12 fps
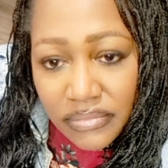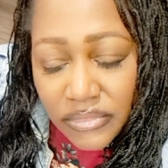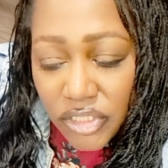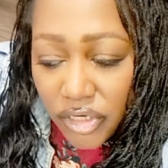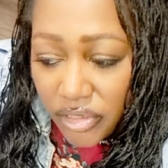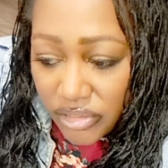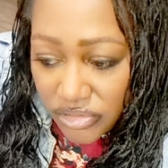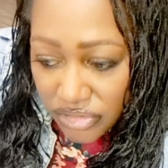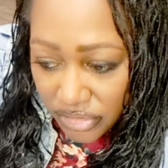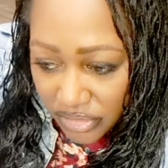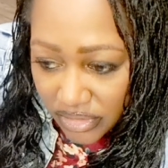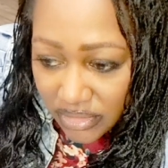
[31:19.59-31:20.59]
There are
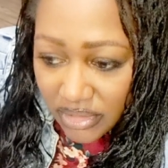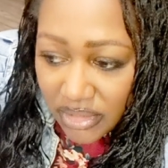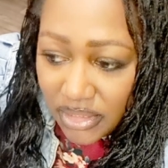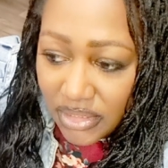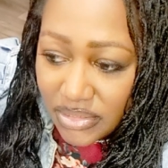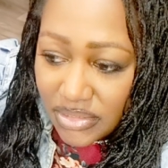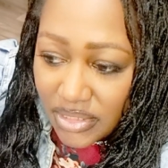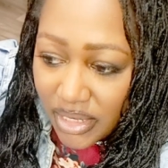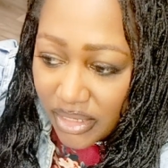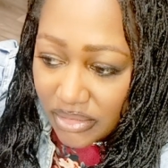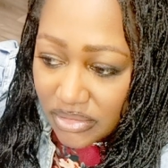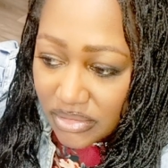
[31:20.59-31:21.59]
certain things
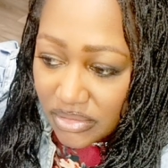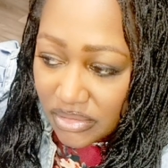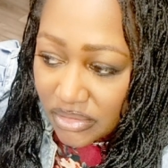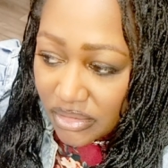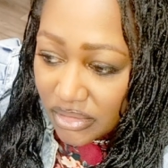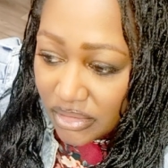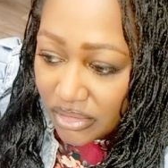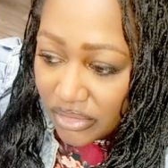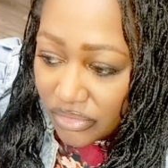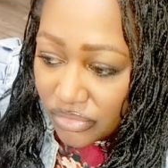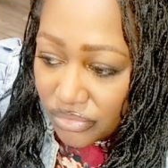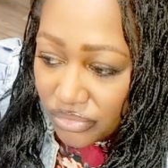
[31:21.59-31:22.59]
that
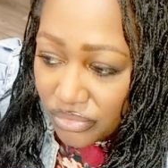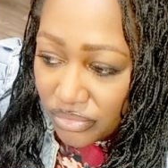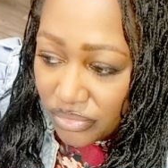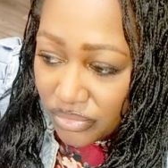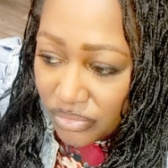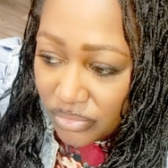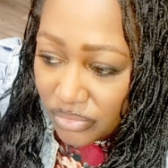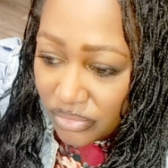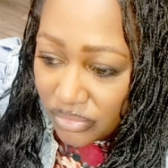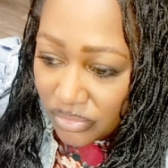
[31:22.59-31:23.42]
through